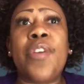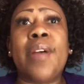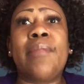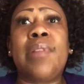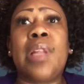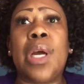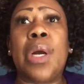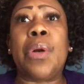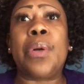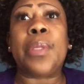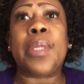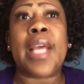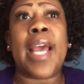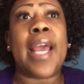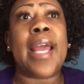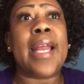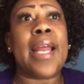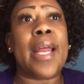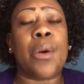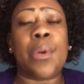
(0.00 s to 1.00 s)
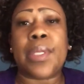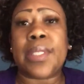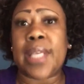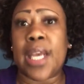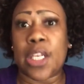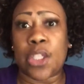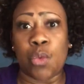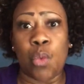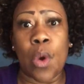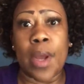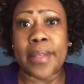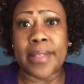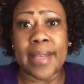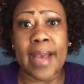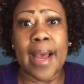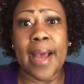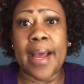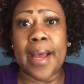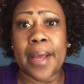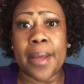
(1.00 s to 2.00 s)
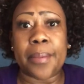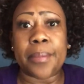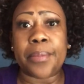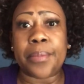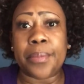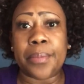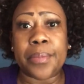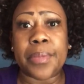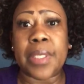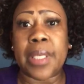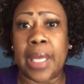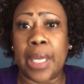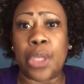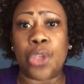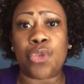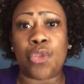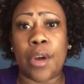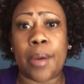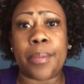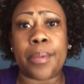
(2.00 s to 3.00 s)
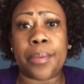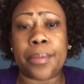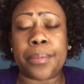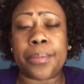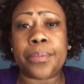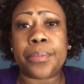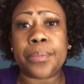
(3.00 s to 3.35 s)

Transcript: have learned that it only takes one time to get in trouble,